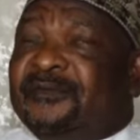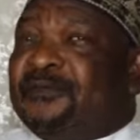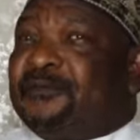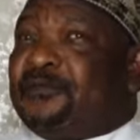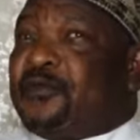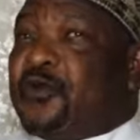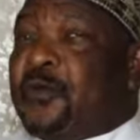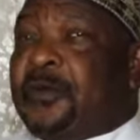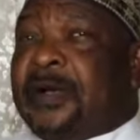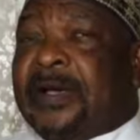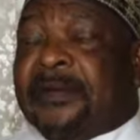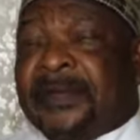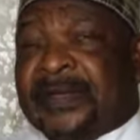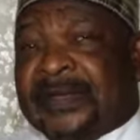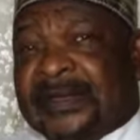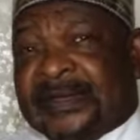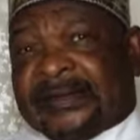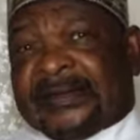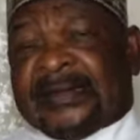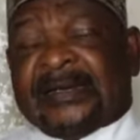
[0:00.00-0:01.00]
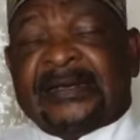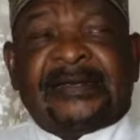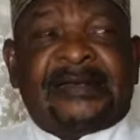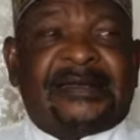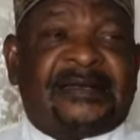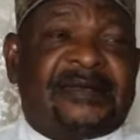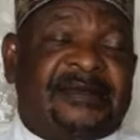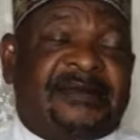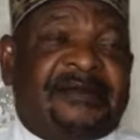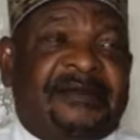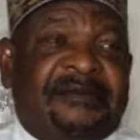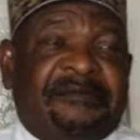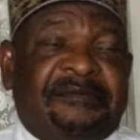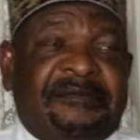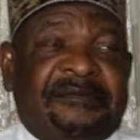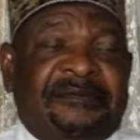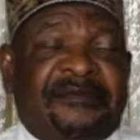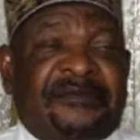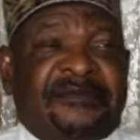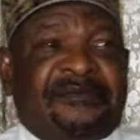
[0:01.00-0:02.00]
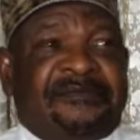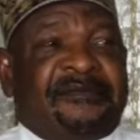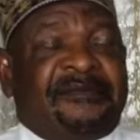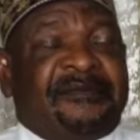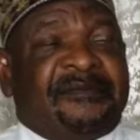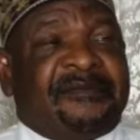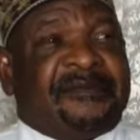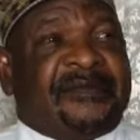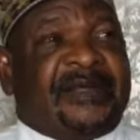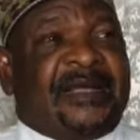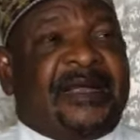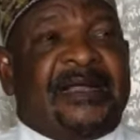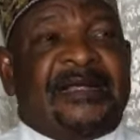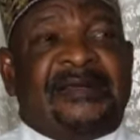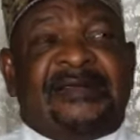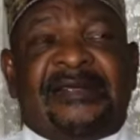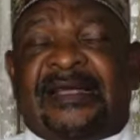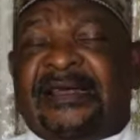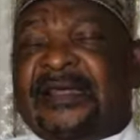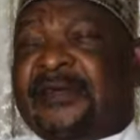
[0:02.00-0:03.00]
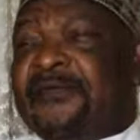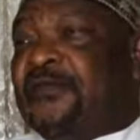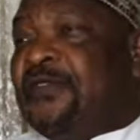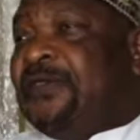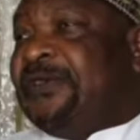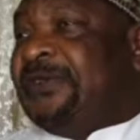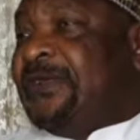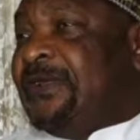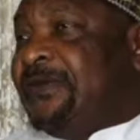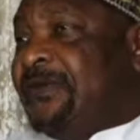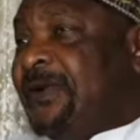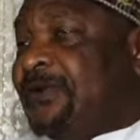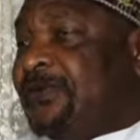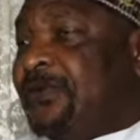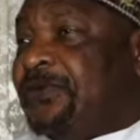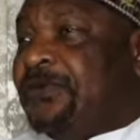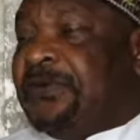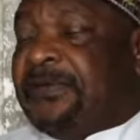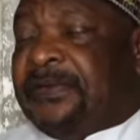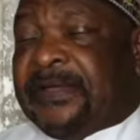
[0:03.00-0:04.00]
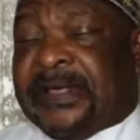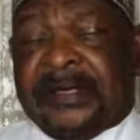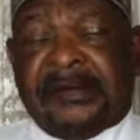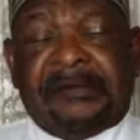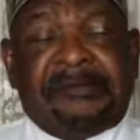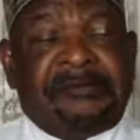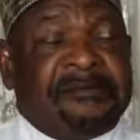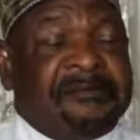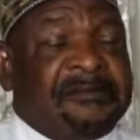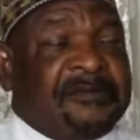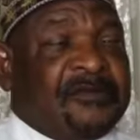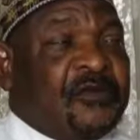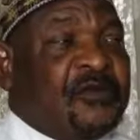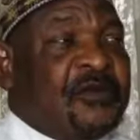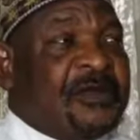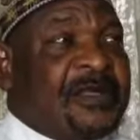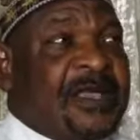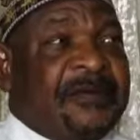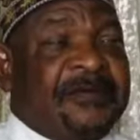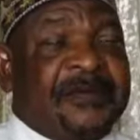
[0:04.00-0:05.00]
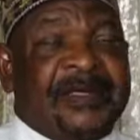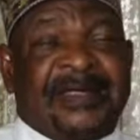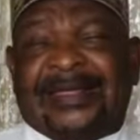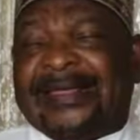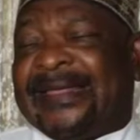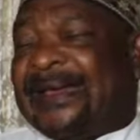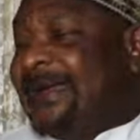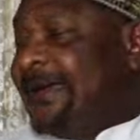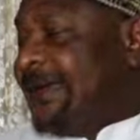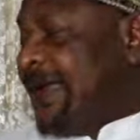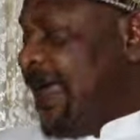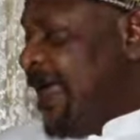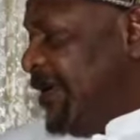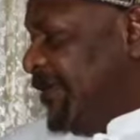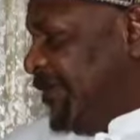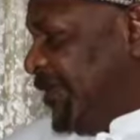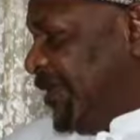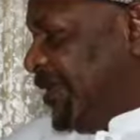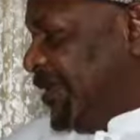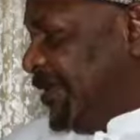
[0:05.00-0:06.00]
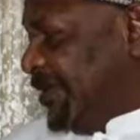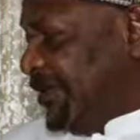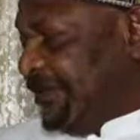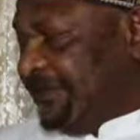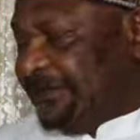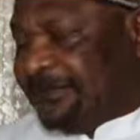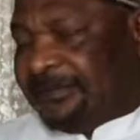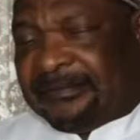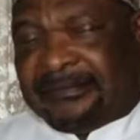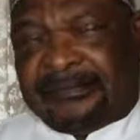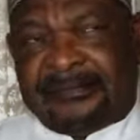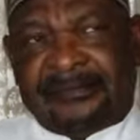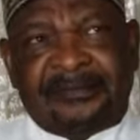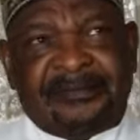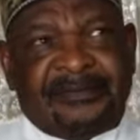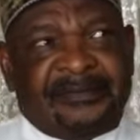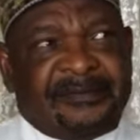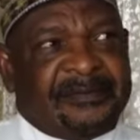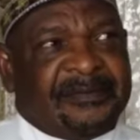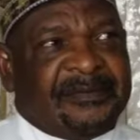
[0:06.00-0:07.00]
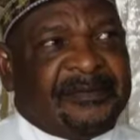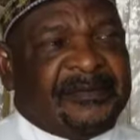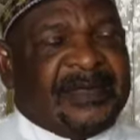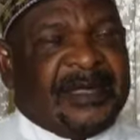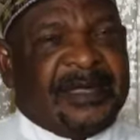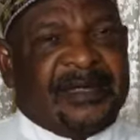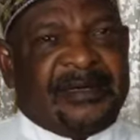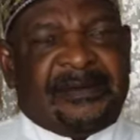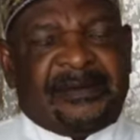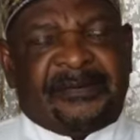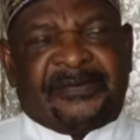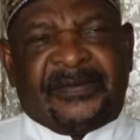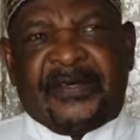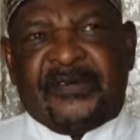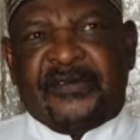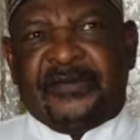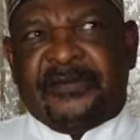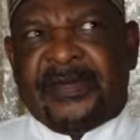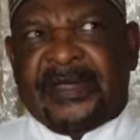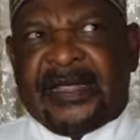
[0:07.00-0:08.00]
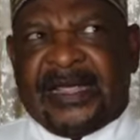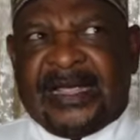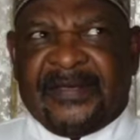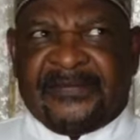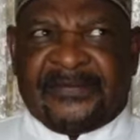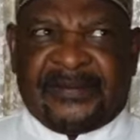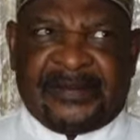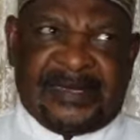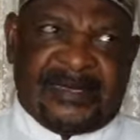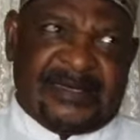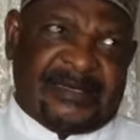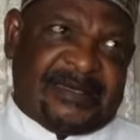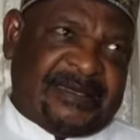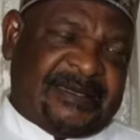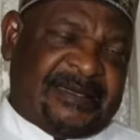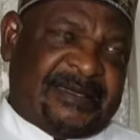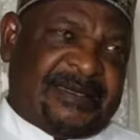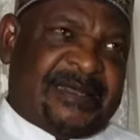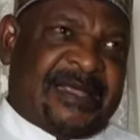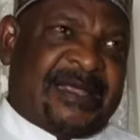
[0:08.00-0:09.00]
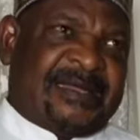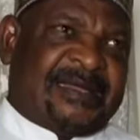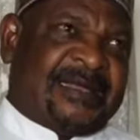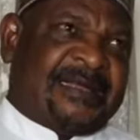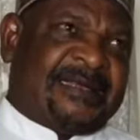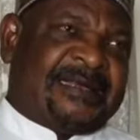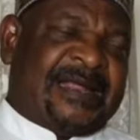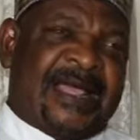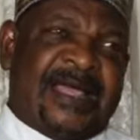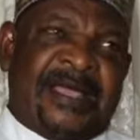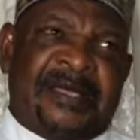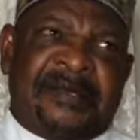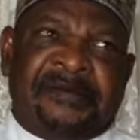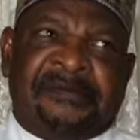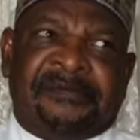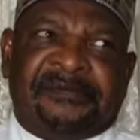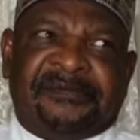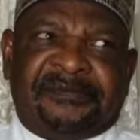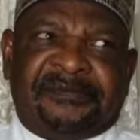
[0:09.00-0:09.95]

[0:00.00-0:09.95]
former ministers, Alhaji Adamu Waziri was one of them, who came in 3 times and found me absent. At the time,